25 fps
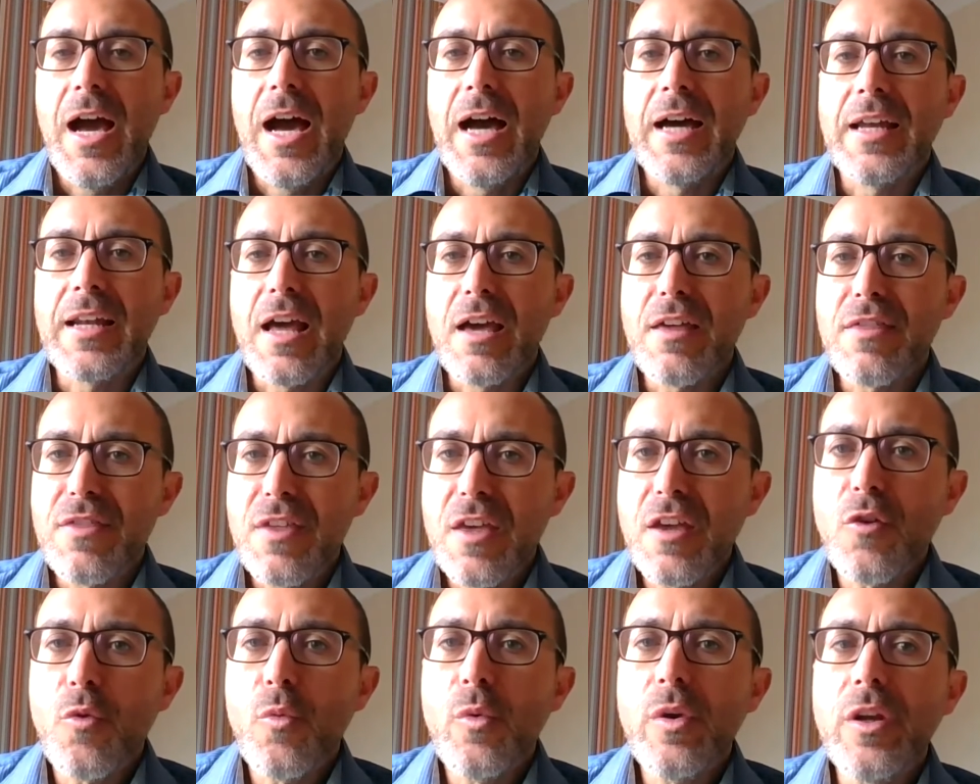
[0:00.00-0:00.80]
And I
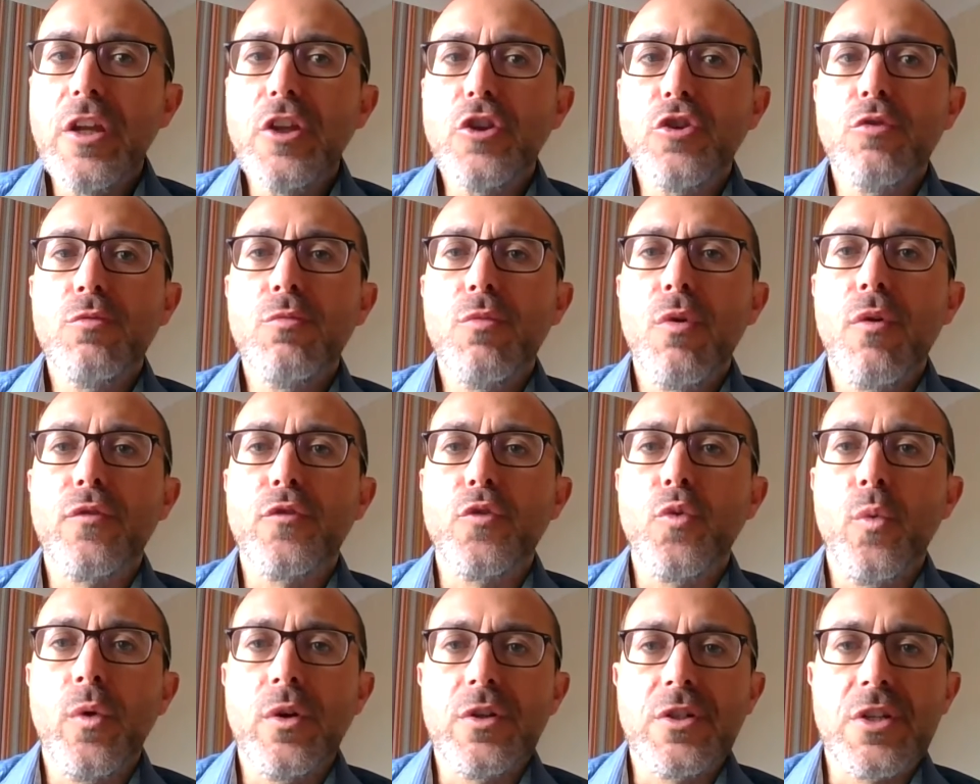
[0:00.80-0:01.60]
think we need to move
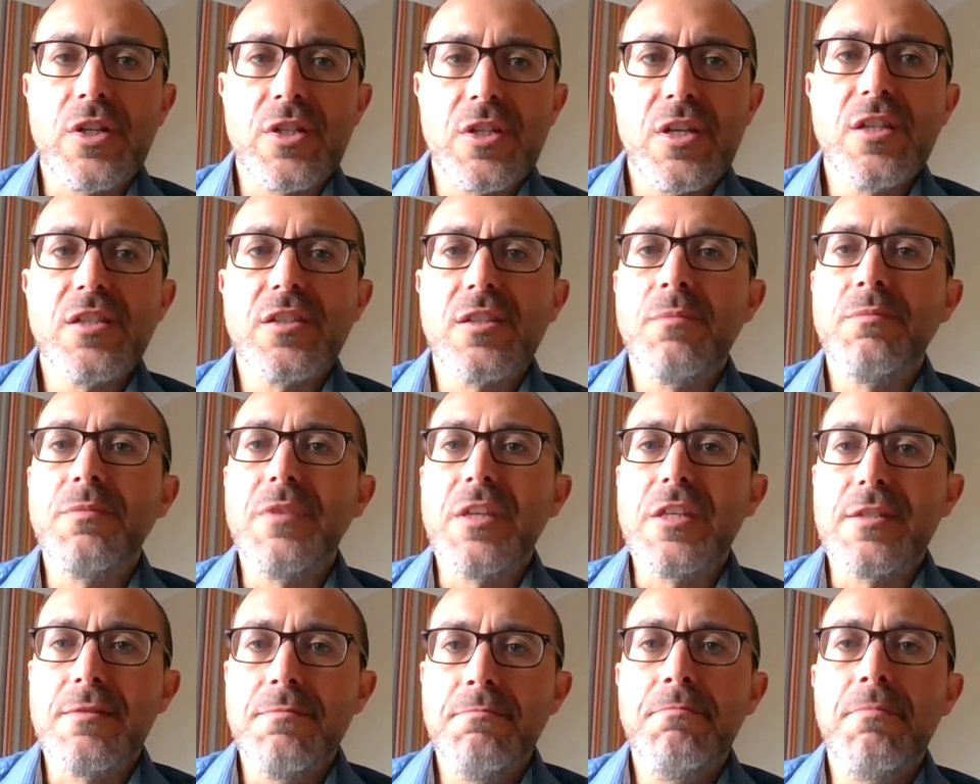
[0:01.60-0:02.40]
towards a system
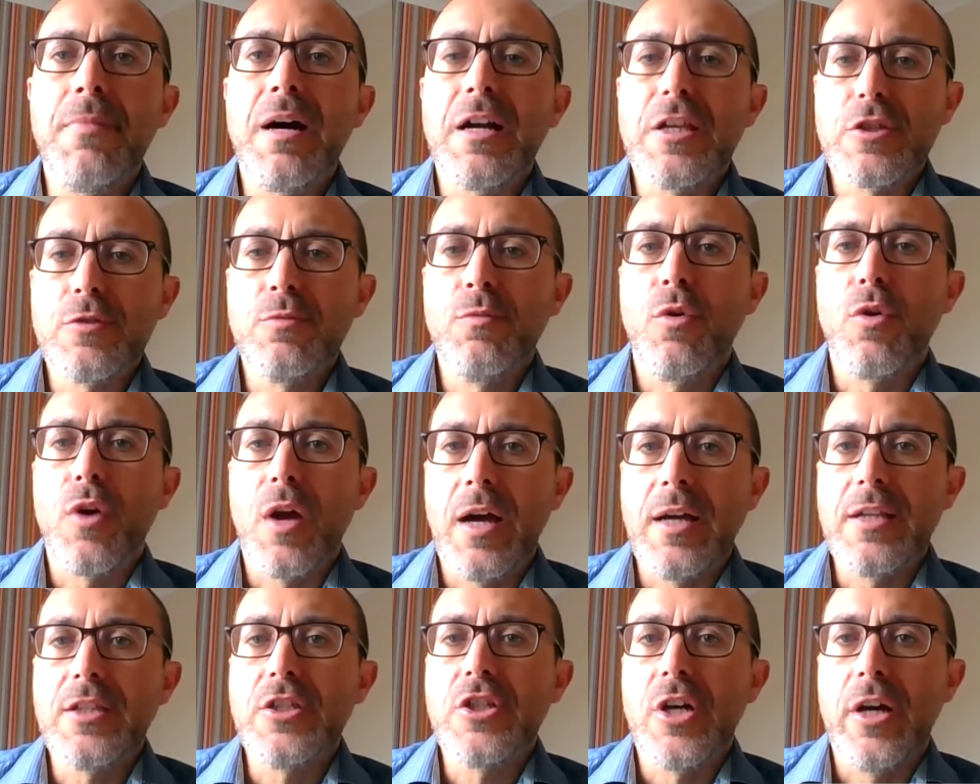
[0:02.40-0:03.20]
that's much more
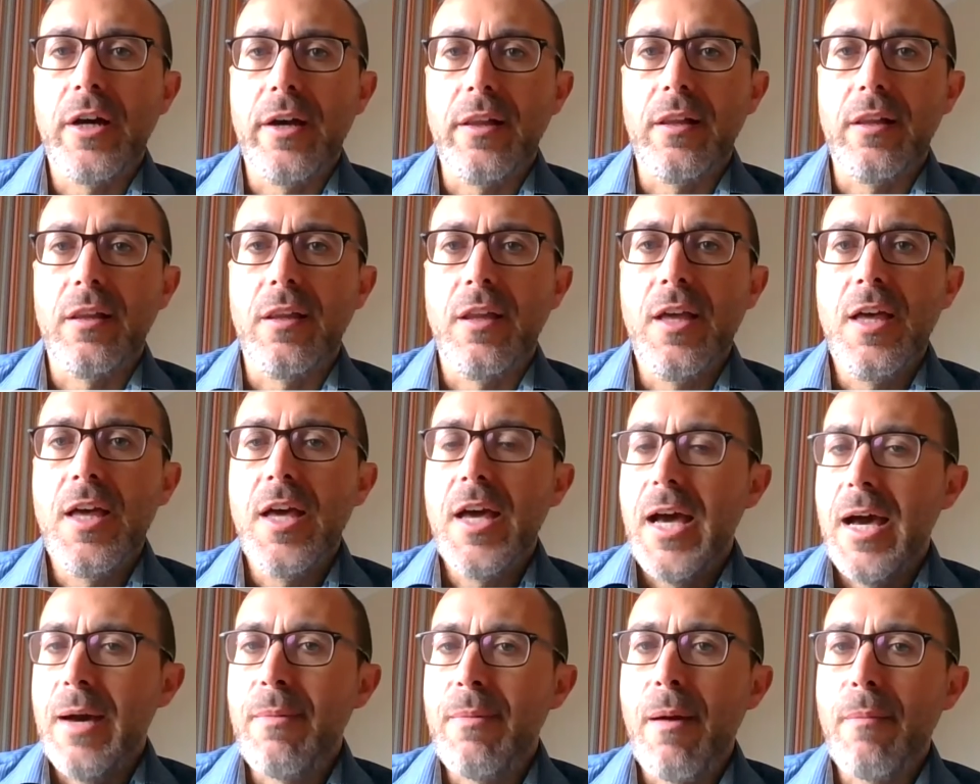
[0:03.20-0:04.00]
agile
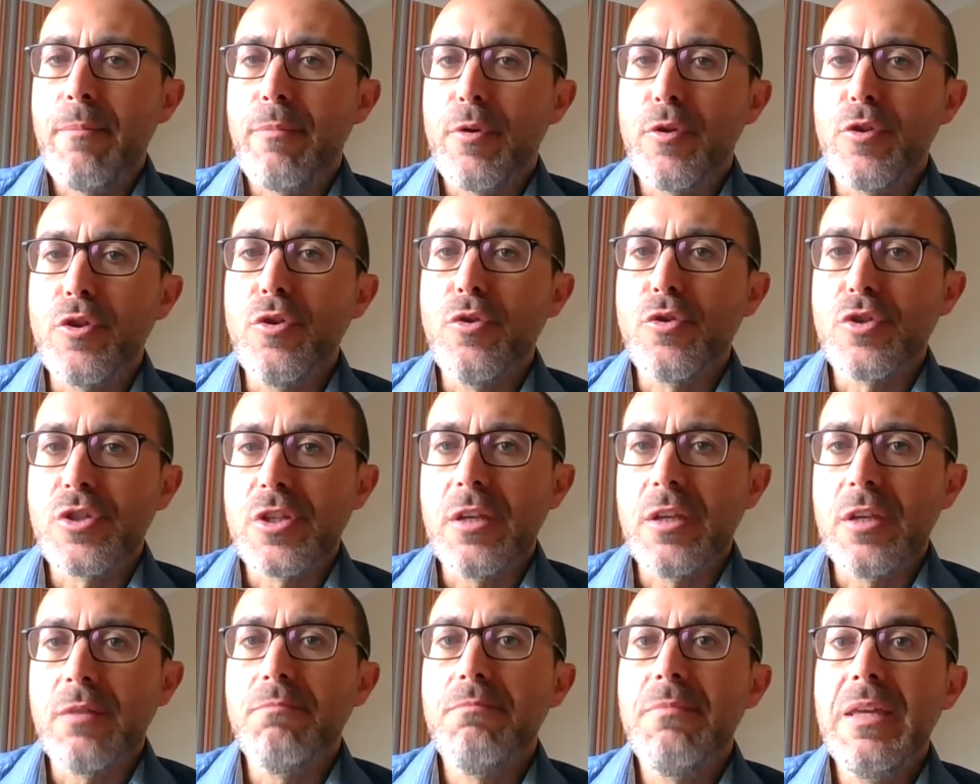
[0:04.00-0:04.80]
about
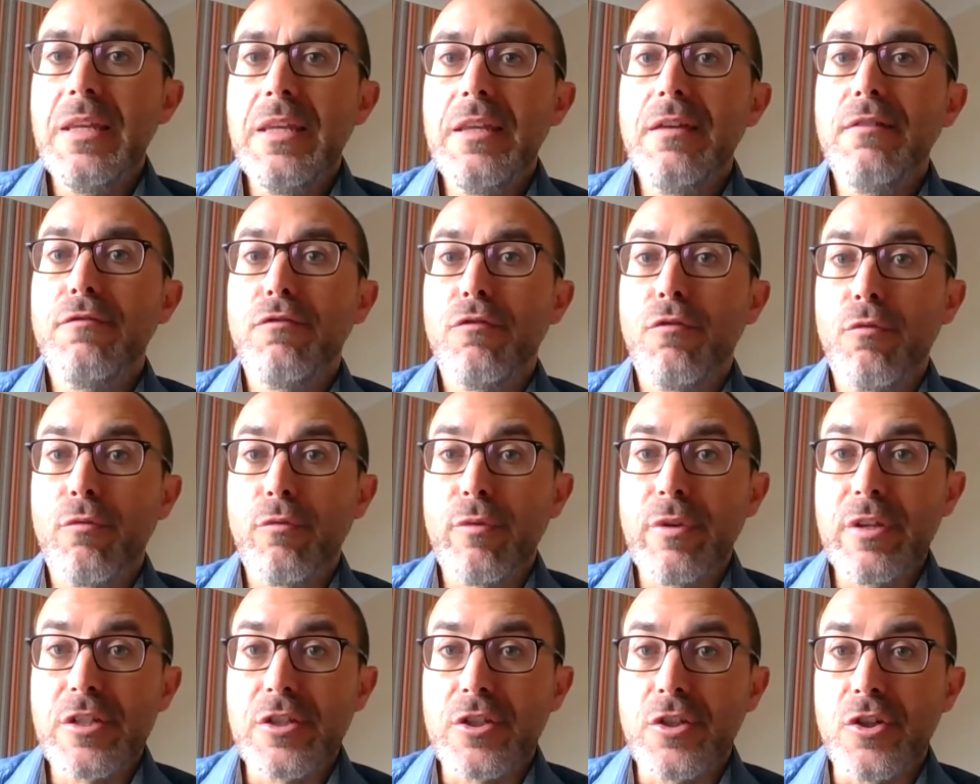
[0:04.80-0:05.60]
producing meaningful
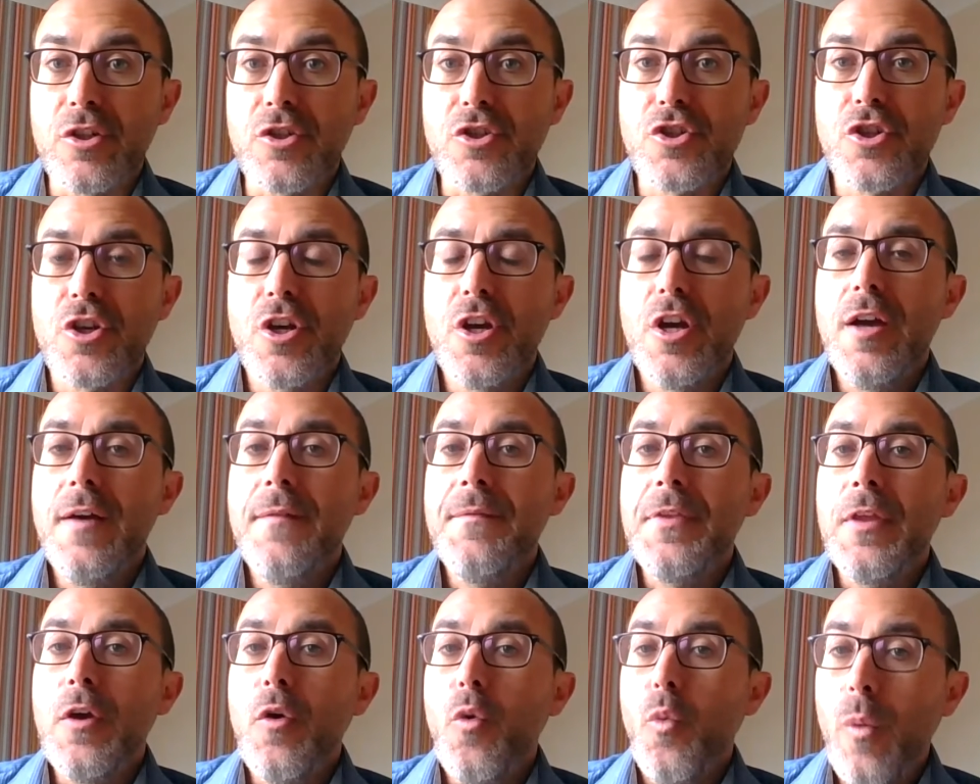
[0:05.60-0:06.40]
research,
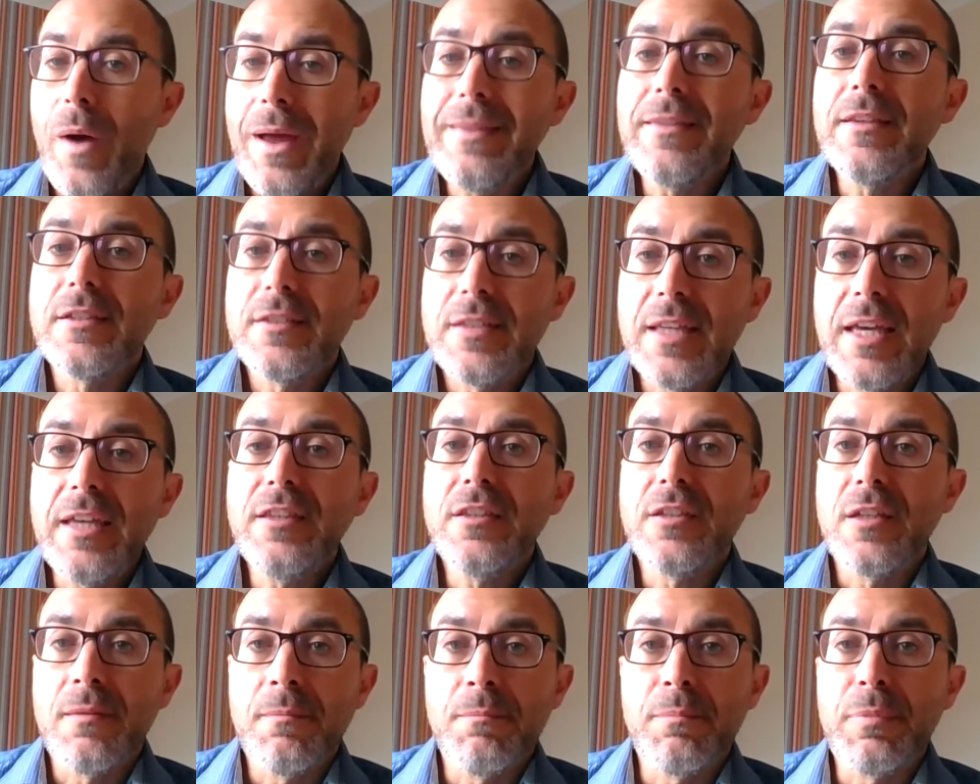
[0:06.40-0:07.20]
when the
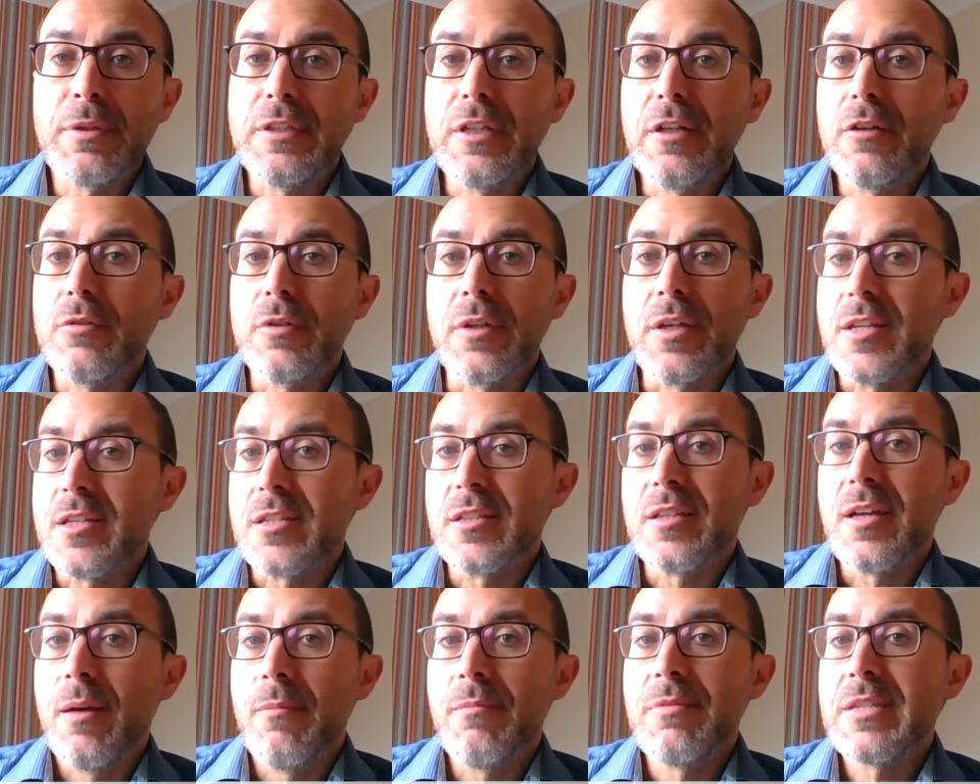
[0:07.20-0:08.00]
data in particular is
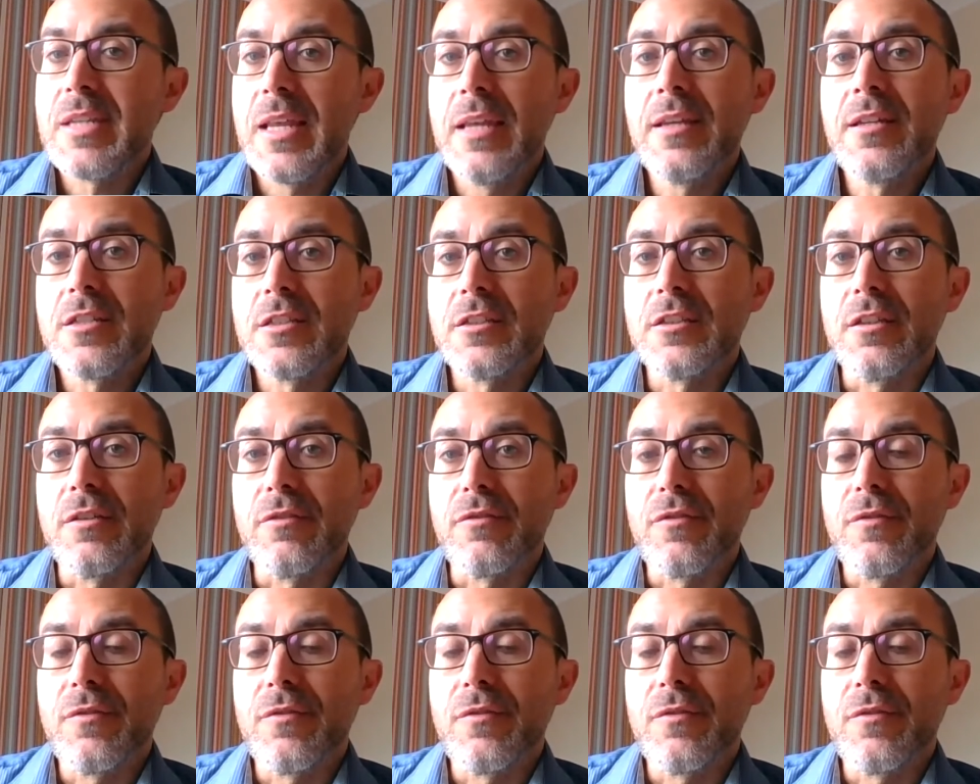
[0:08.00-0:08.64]
time sensitive.